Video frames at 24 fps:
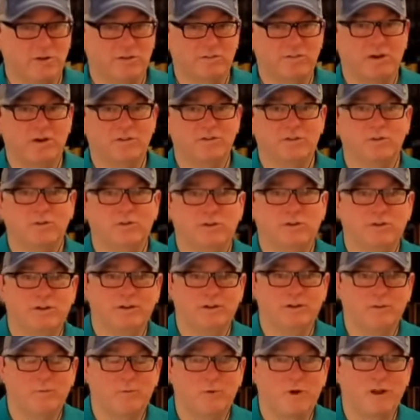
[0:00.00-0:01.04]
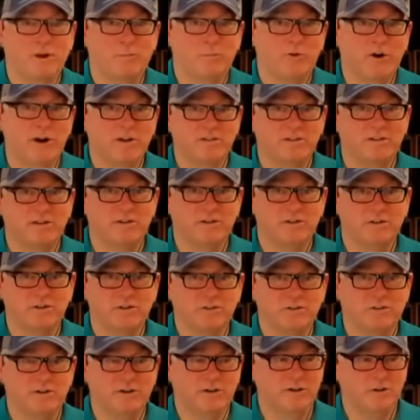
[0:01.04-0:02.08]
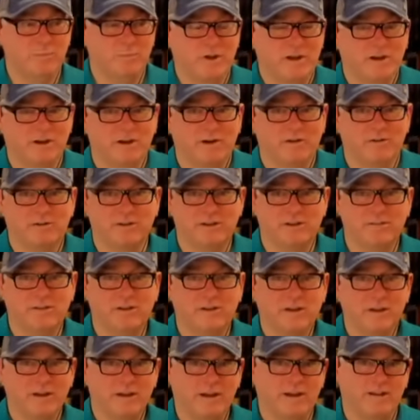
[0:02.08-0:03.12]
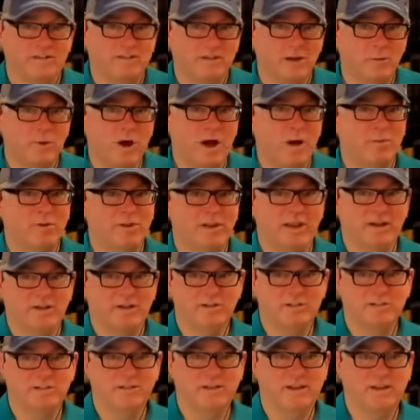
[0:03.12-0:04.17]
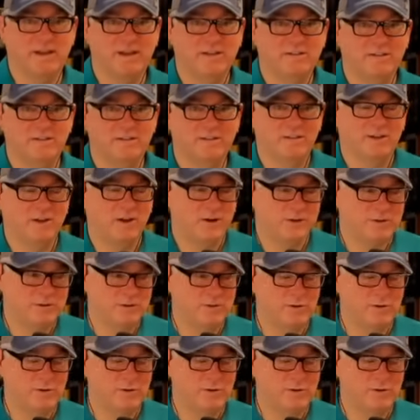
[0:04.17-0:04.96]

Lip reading: is also clear that while a prosecuting attorney, you may know this, has some obligations in cases that other